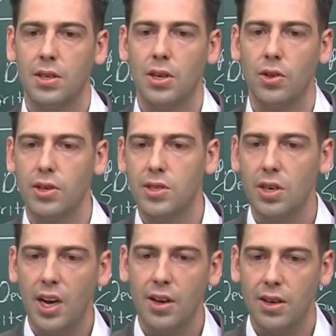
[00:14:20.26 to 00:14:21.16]
You know,
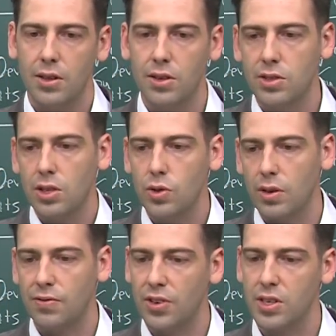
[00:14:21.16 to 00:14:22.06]
they'll turn to
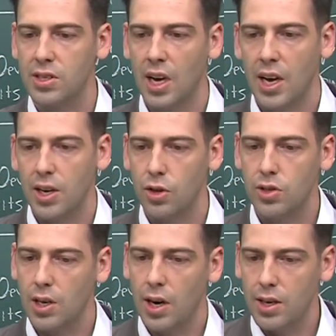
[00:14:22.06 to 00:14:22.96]
it at first, you know,
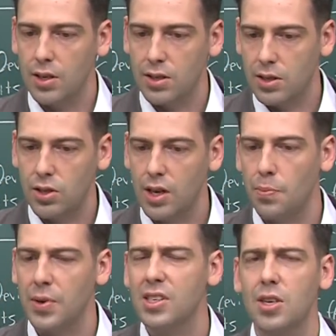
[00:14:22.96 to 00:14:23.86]
try to
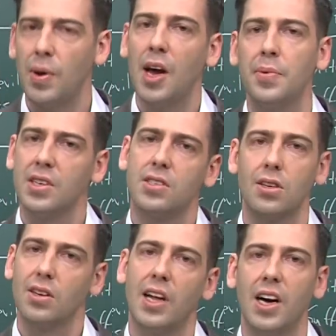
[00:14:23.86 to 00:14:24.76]
bring some happiness to
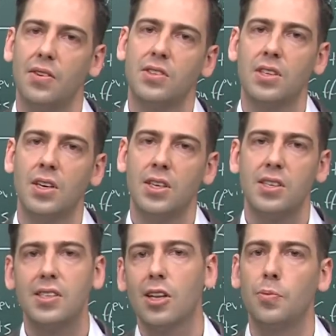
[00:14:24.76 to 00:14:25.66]
their lives,
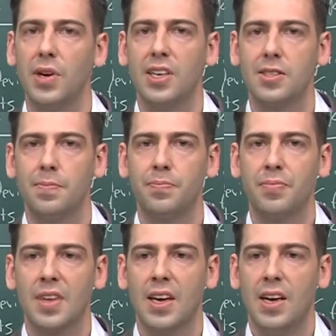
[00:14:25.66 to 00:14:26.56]
to celebrate.
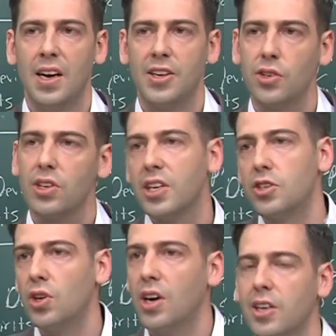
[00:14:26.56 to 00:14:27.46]
And so they'll get
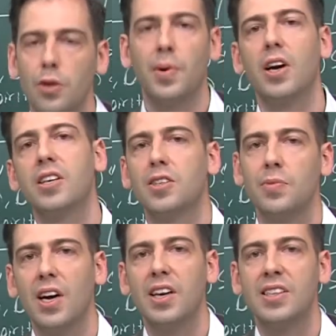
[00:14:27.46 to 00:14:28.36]
drunk and they'll party
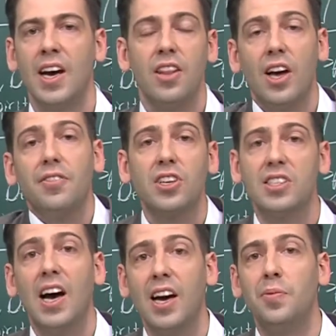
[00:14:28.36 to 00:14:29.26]
some night and they'll have a good
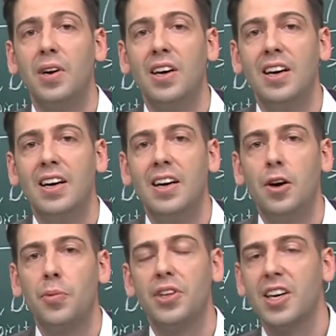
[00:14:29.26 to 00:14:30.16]
time.
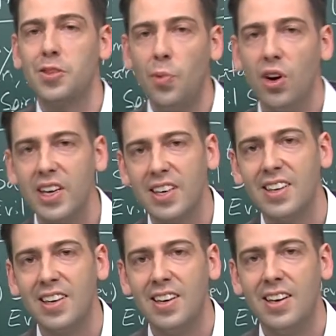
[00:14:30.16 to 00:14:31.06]
But the next
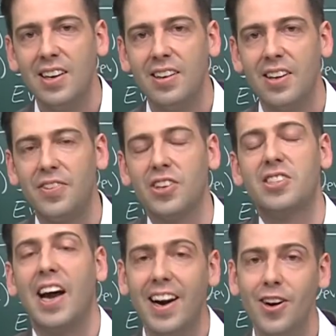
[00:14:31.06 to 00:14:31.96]
morning, they feel
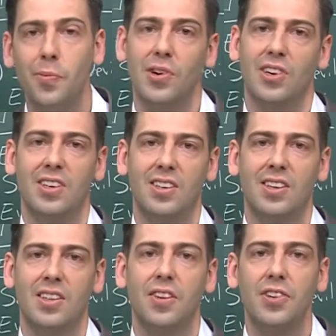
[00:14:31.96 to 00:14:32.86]
terrible.
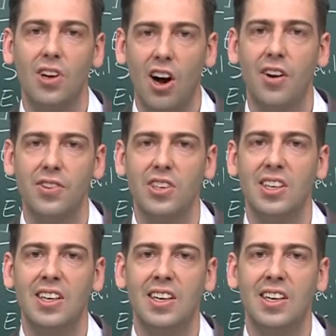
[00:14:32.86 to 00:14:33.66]
They feel awful.